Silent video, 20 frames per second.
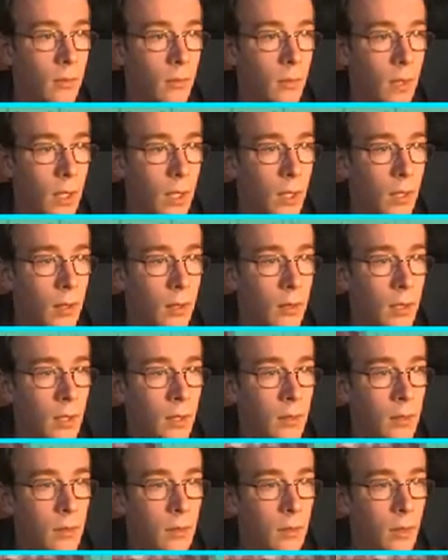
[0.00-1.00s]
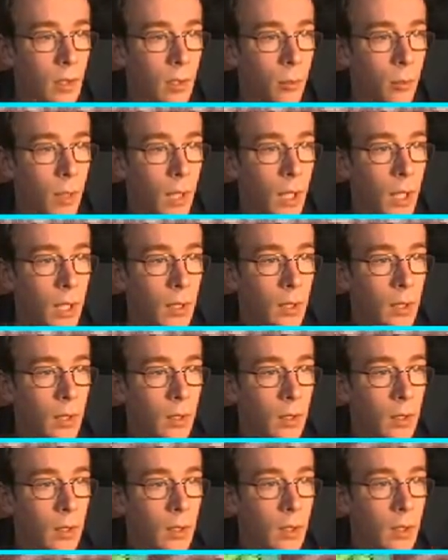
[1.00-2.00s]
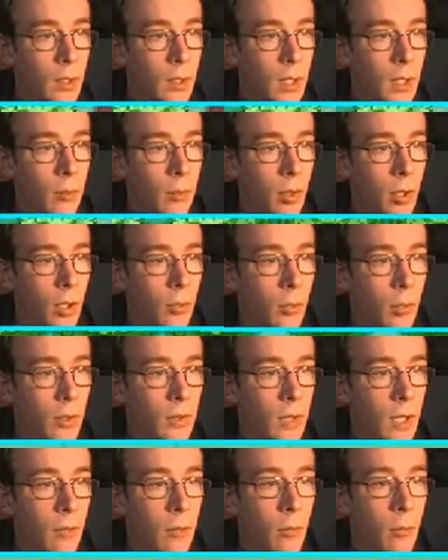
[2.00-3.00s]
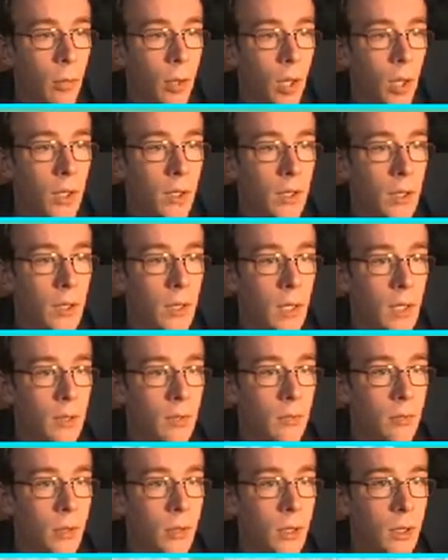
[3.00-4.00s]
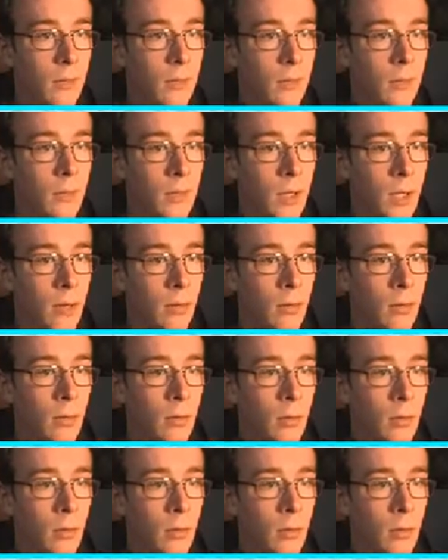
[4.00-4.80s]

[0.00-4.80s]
Right, let's go back and heal our Pokemon. Because I want Birdie to get some more levels now